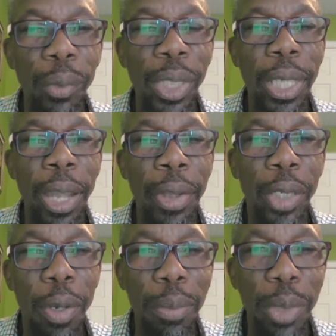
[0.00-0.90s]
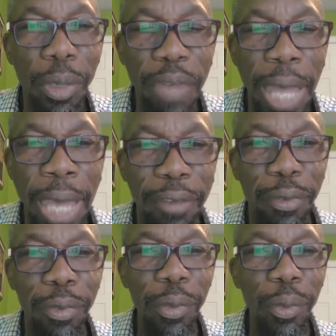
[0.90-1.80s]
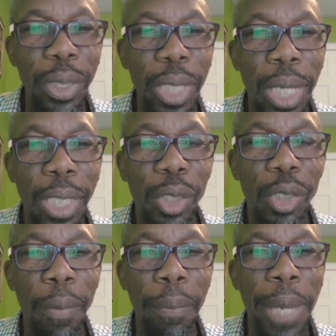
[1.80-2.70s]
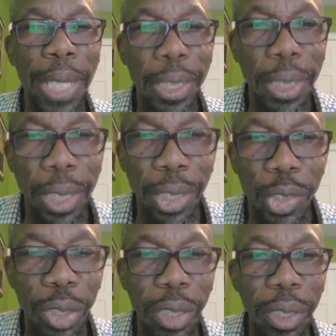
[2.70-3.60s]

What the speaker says: Will Caricom survive with Donald Trump policies?